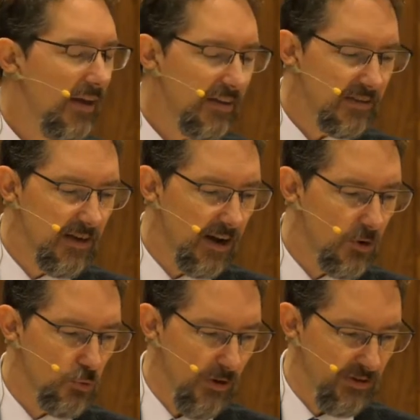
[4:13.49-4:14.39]
It's not
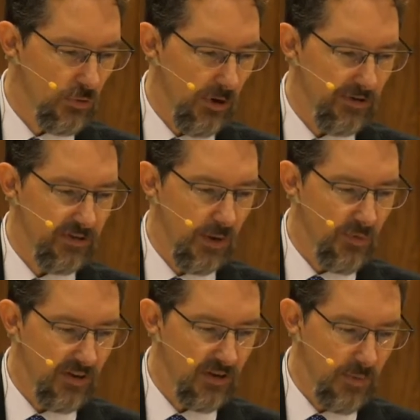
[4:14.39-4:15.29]
a resource,
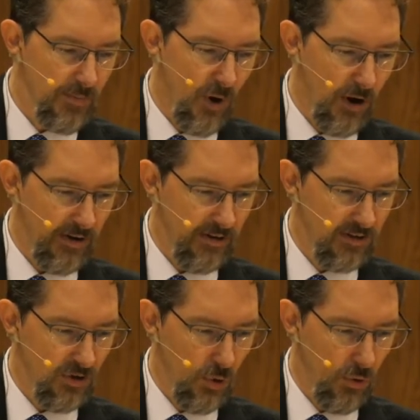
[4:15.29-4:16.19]
something to be bought and
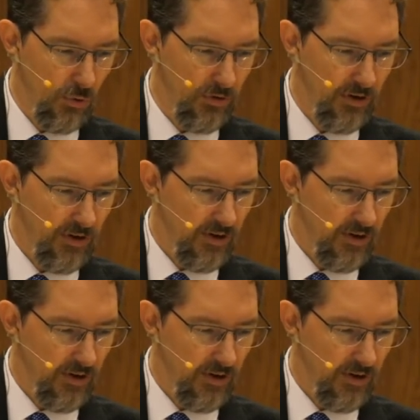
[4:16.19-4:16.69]
sold,